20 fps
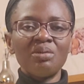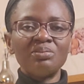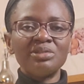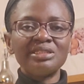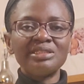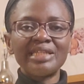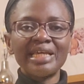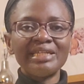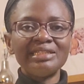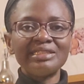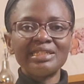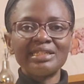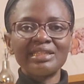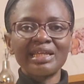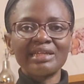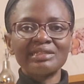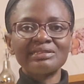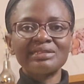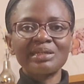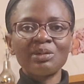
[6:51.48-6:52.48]
stating
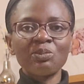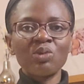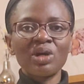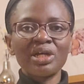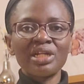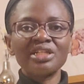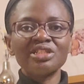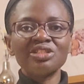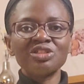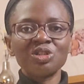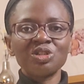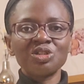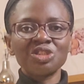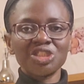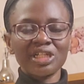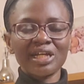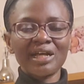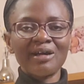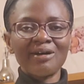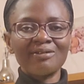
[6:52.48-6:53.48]
that someone is your
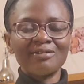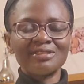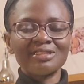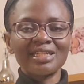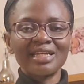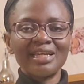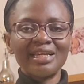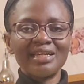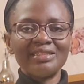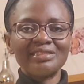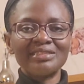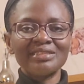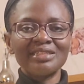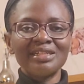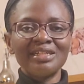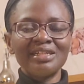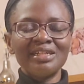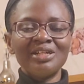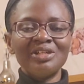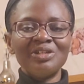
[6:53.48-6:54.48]
child and
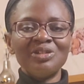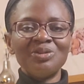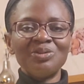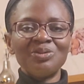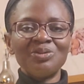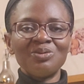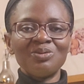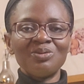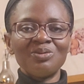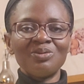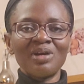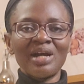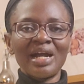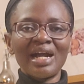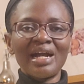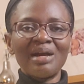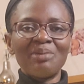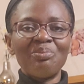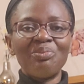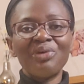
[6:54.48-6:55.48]
you
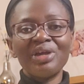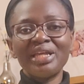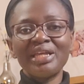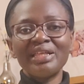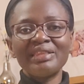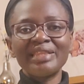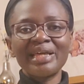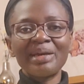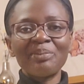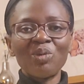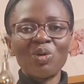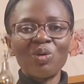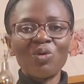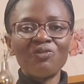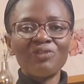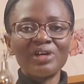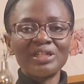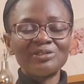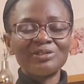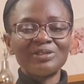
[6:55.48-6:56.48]
are bringing them
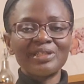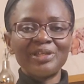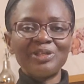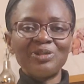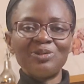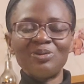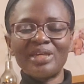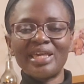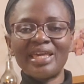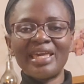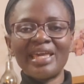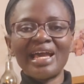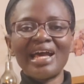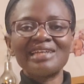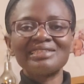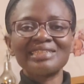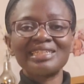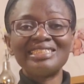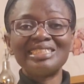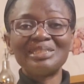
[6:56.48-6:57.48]
over to the UK
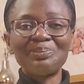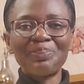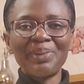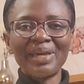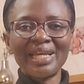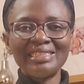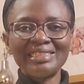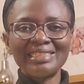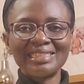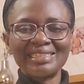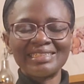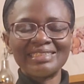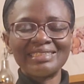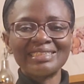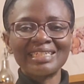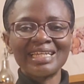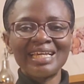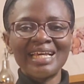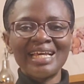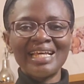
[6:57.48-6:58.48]
as a dependent,
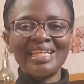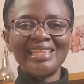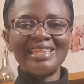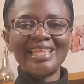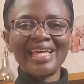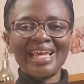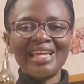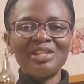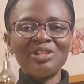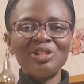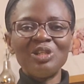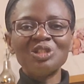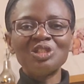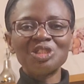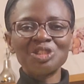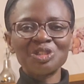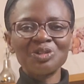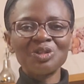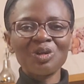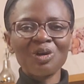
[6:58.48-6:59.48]
then you
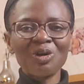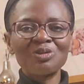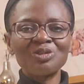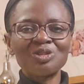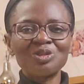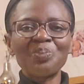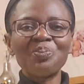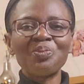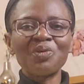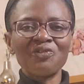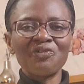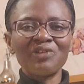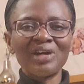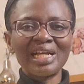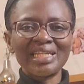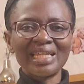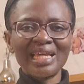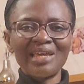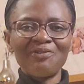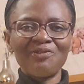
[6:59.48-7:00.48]
should also
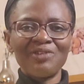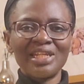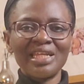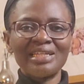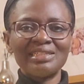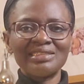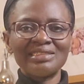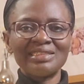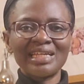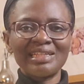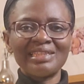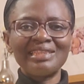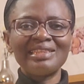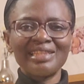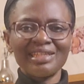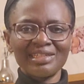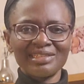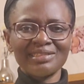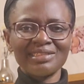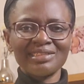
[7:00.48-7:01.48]
provide evidence that
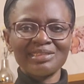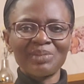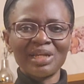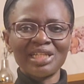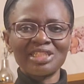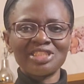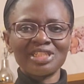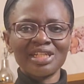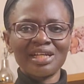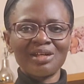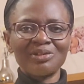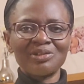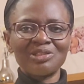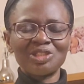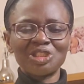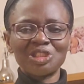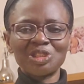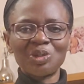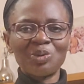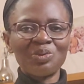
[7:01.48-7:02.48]
this is my child,
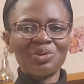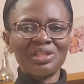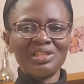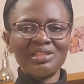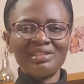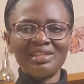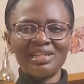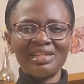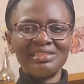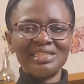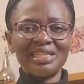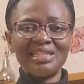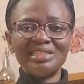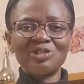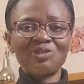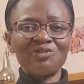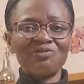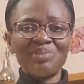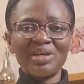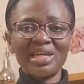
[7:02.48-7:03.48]
showing their date
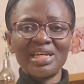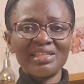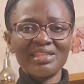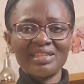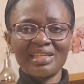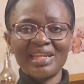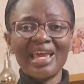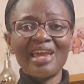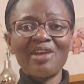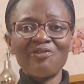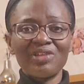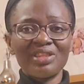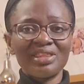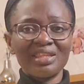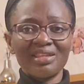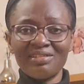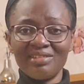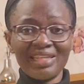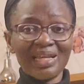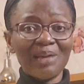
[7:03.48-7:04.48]
of birth and
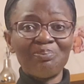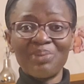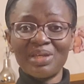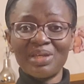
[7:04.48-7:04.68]
everything, their